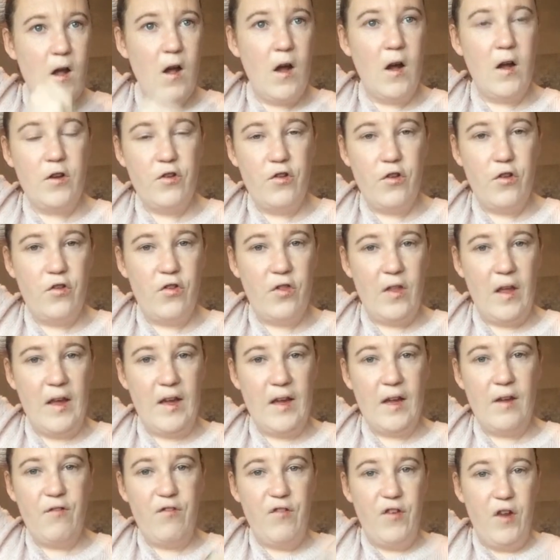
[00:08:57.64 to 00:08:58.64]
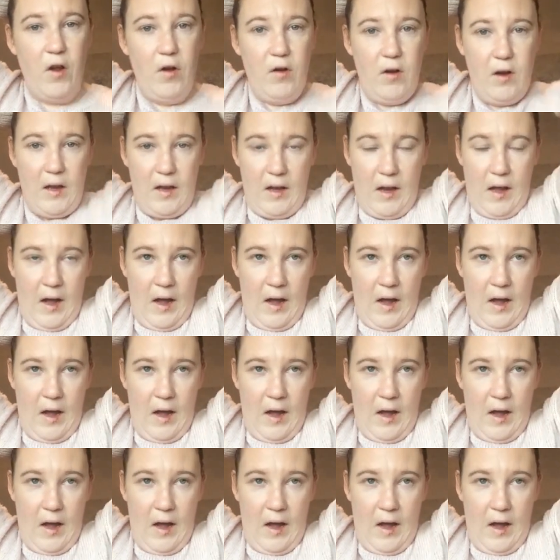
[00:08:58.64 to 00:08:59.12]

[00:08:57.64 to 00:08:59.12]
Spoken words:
I just think if you can